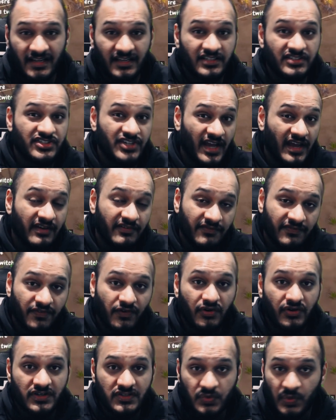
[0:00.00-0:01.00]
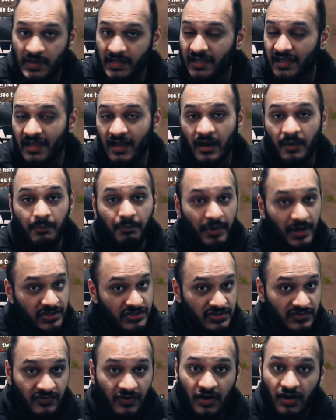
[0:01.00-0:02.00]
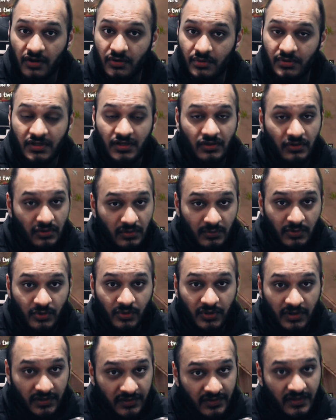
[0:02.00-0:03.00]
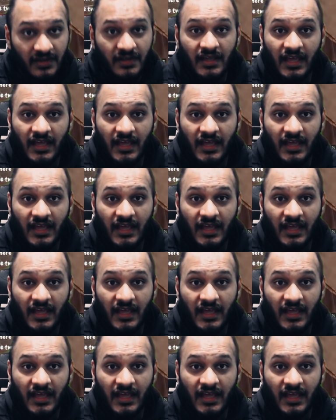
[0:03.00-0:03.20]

like a giant forest where you can get a bunch of hardwood and normal wood,